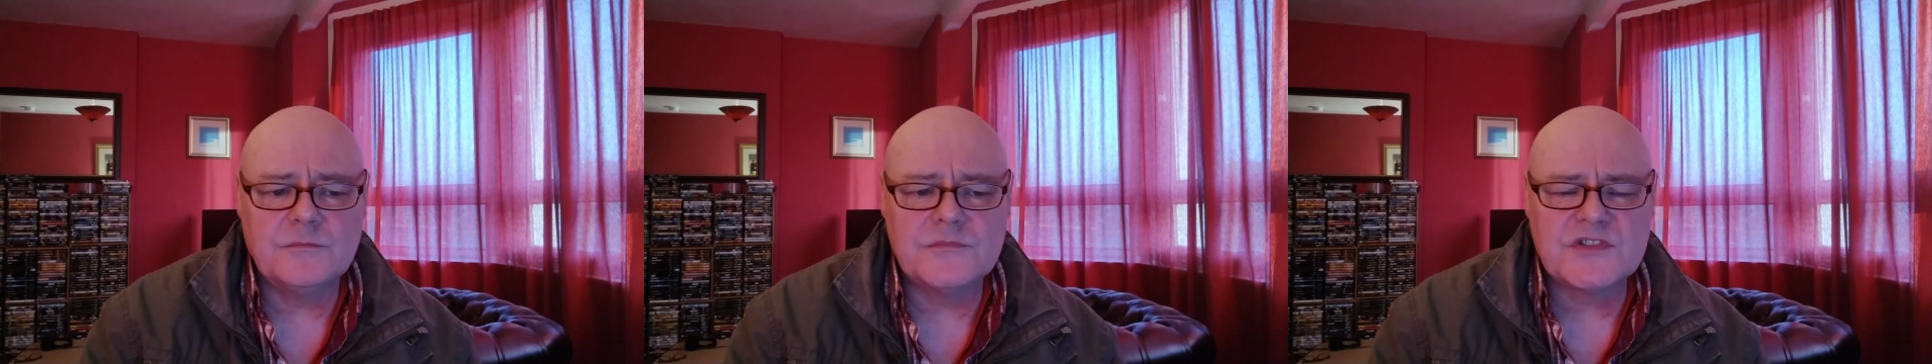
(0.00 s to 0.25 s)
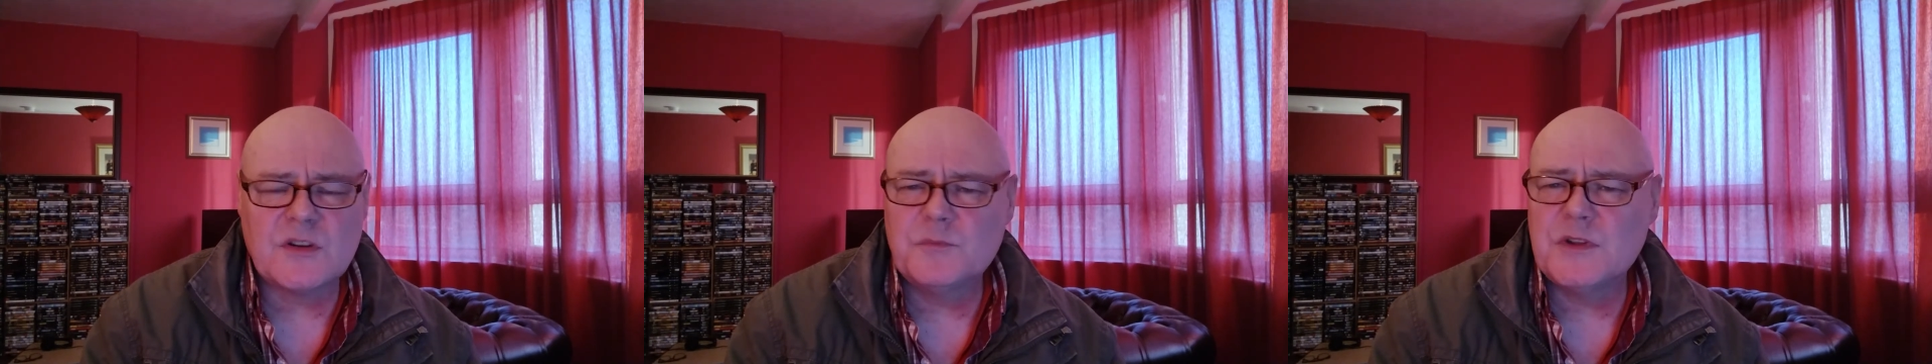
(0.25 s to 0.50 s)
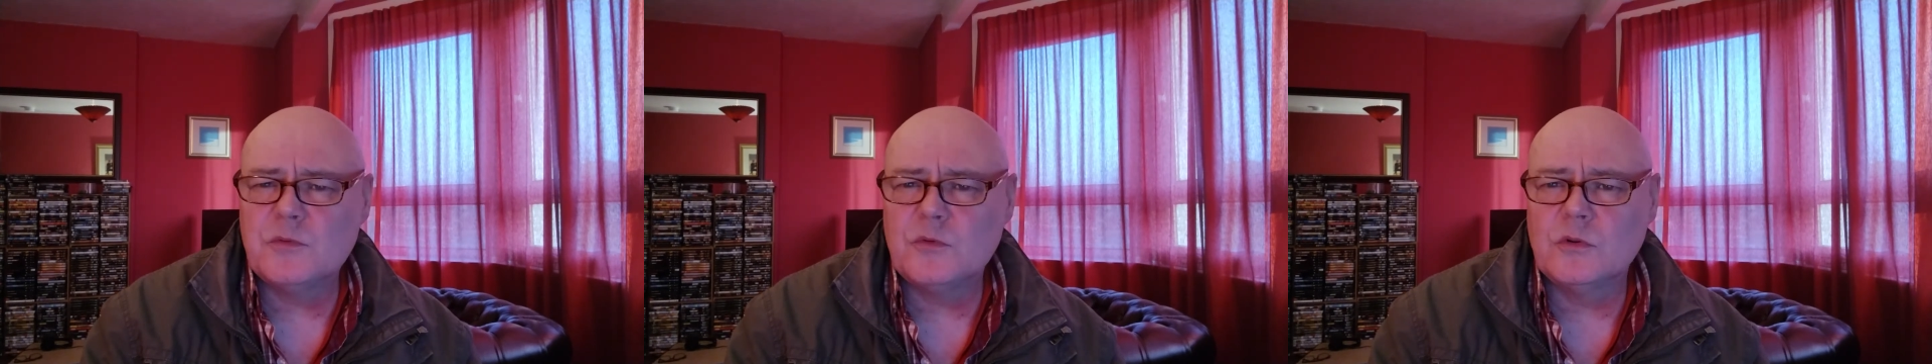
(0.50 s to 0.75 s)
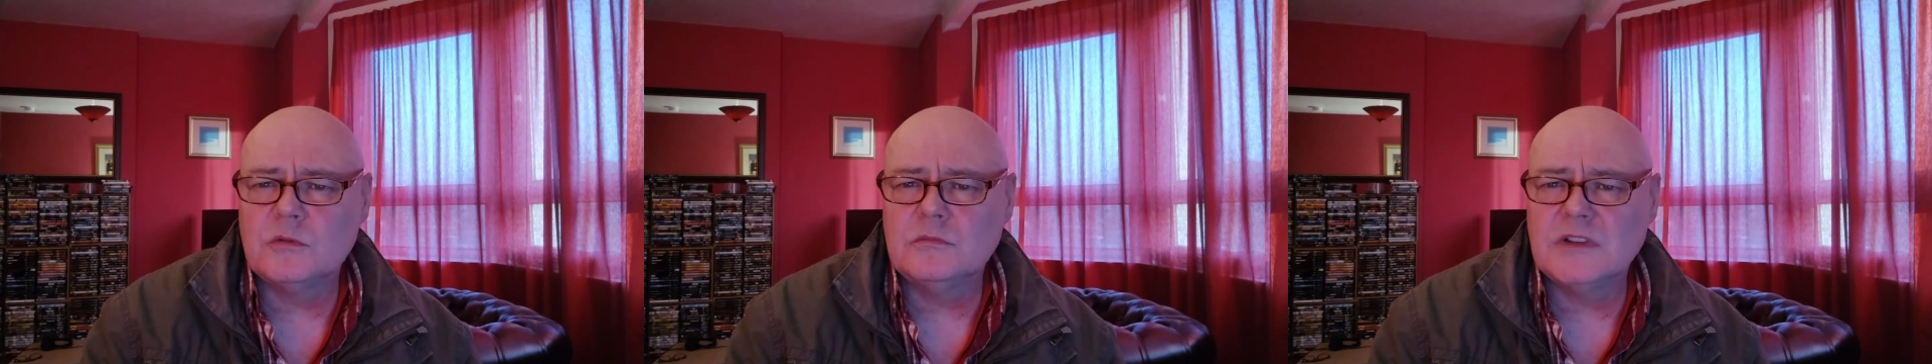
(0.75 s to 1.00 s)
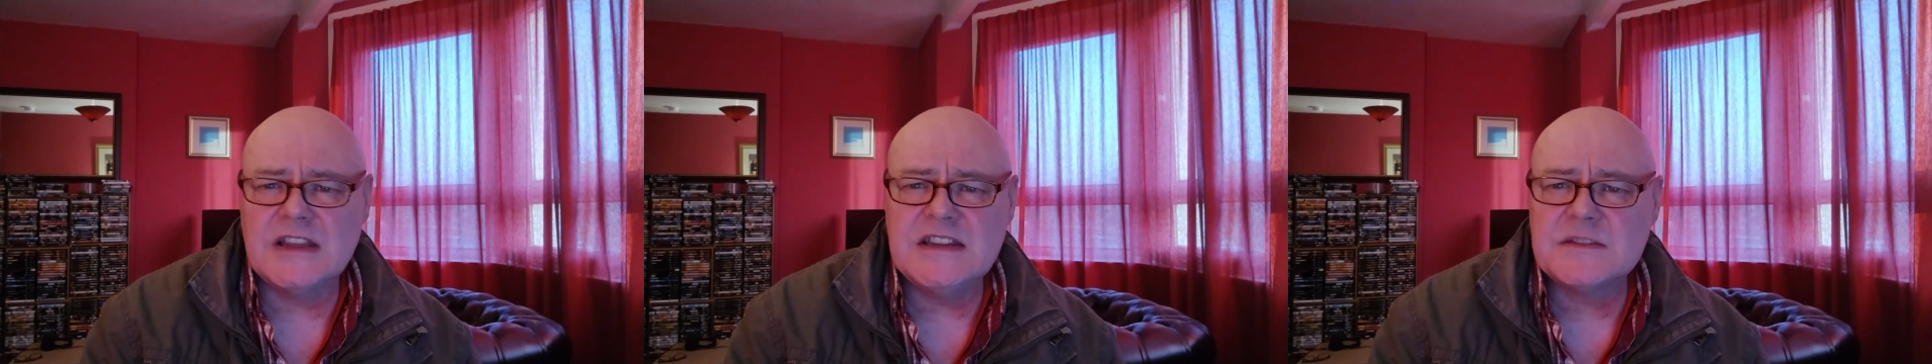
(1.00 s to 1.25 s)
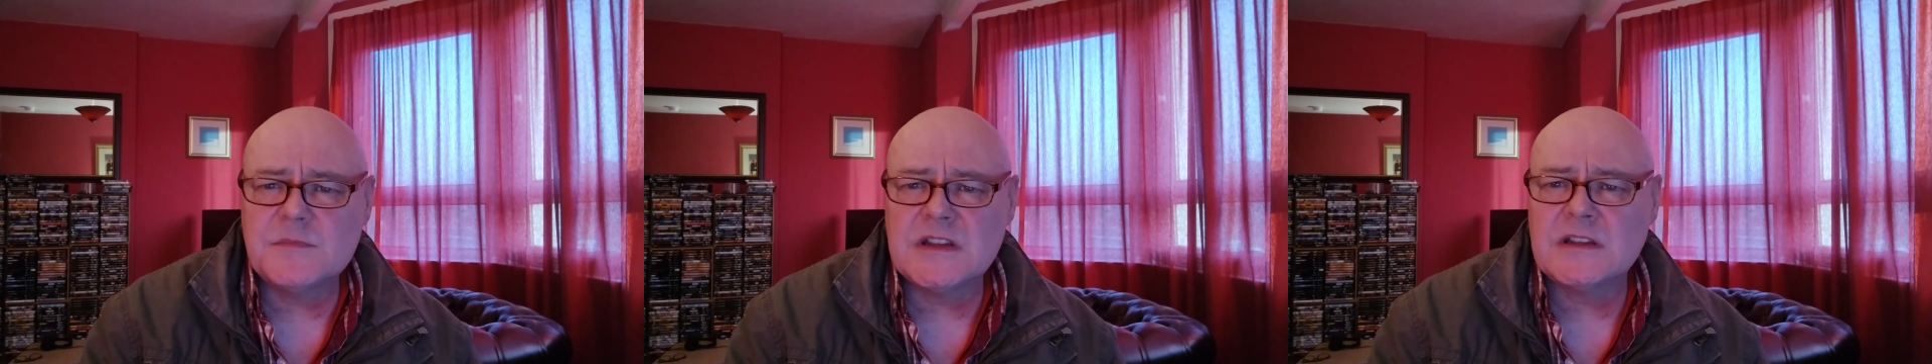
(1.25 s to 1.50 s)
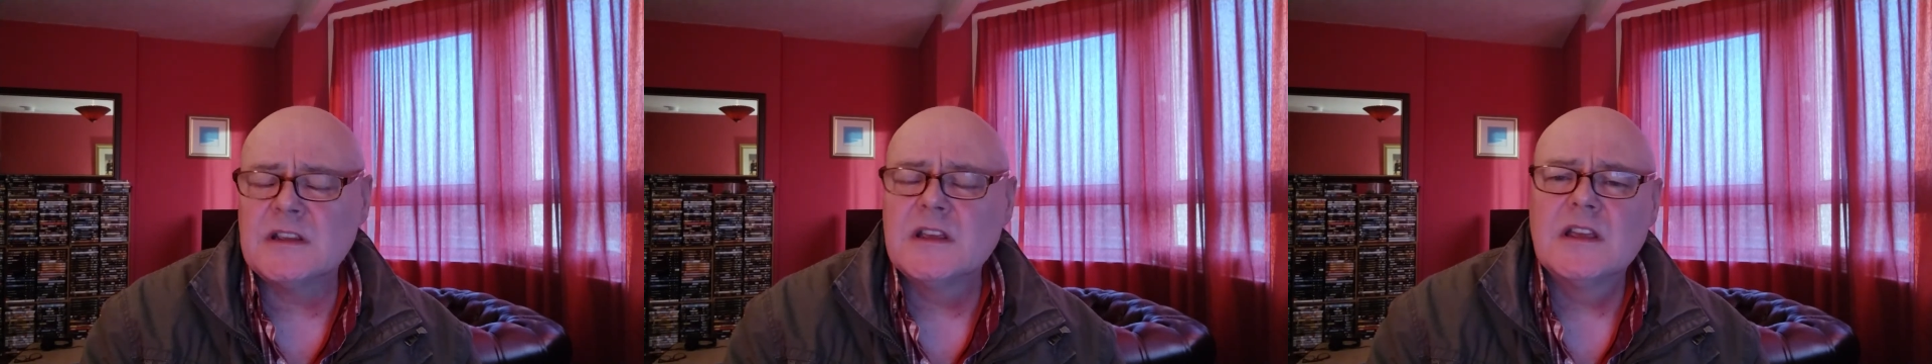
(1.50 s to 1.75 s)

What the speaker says: Some people liked me,